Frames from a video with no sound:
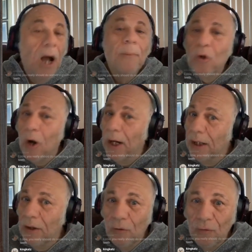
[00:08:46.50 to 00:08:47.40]
I'm trying
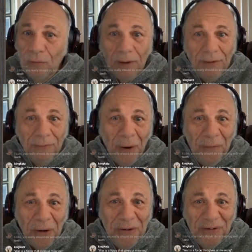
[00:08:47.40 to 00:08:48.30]
to use
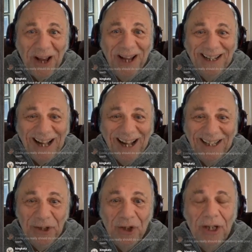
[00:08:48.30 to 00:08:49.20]
reverse
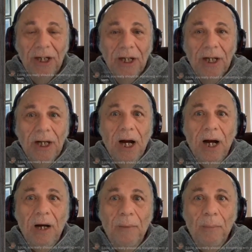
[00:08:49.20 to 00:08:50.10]
psychology
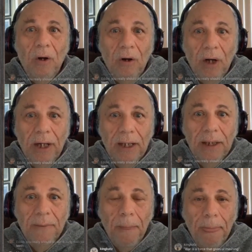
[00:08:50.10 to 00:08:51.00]
on it,
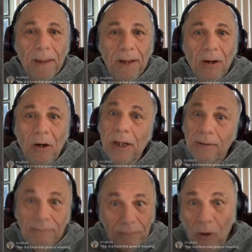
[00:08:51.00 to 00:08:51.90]

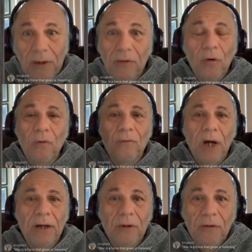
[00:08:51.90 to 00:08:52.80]
on this whole
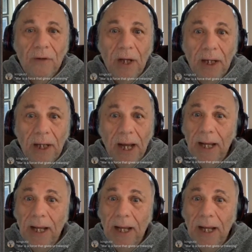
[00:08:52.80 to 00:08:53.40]
virus thing.